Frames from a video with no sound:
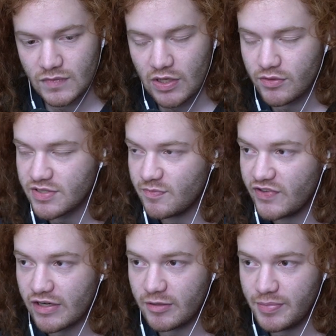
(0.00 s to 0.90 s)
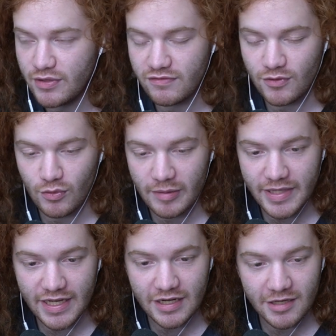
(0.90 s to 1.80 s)
There were some very beautiful
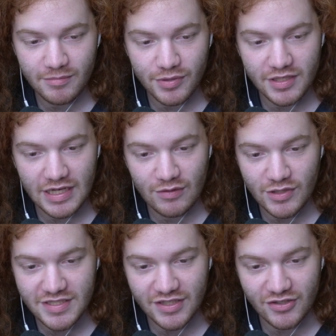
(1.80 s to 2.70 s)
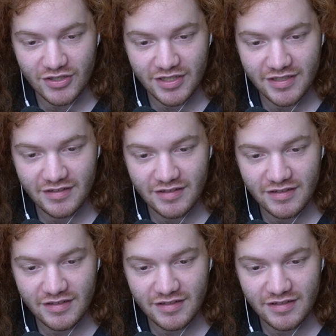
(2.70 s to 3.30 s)
women in it, but it wasn't good.